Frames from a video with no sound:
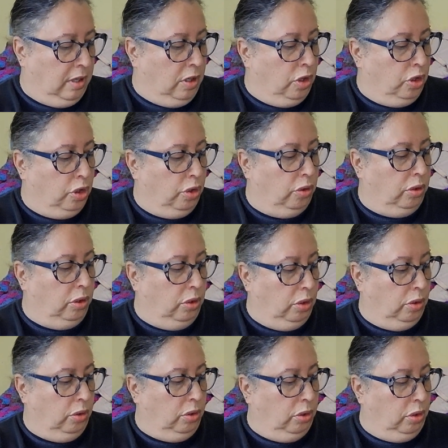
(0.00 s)
Do do
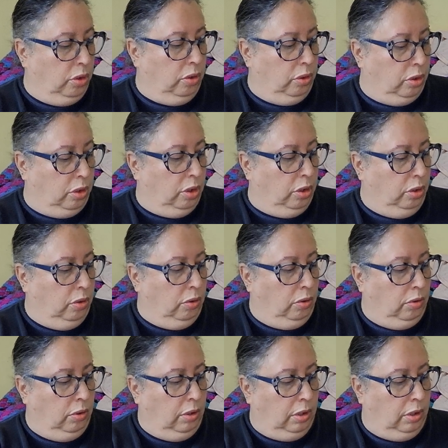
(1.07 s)
do do do do do.